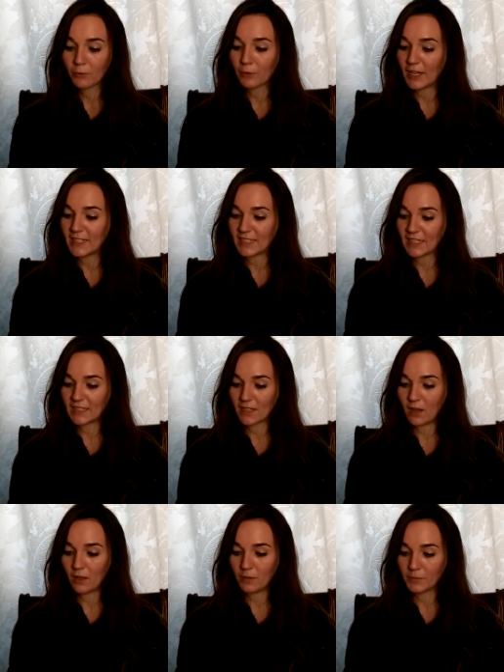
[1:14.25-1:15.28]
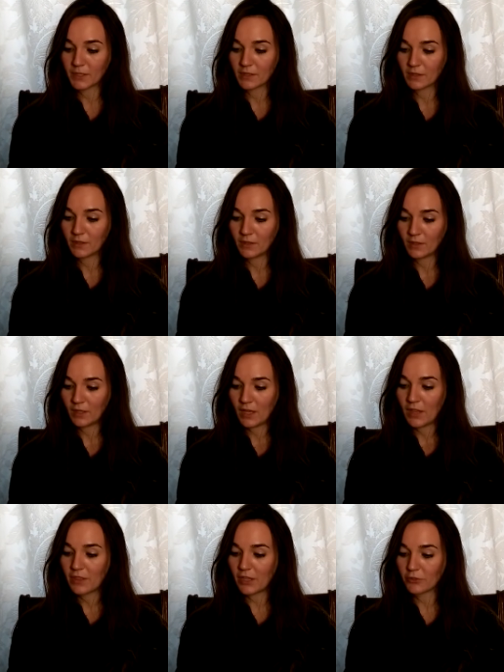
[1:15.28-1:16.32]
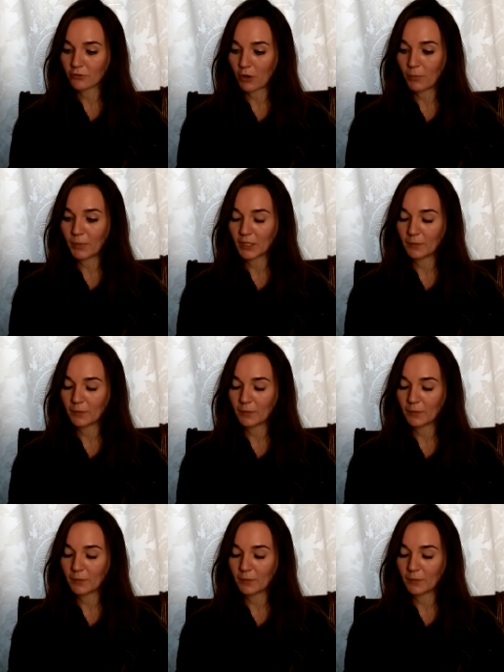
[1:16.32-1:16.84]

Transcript: raising his arms, then dropping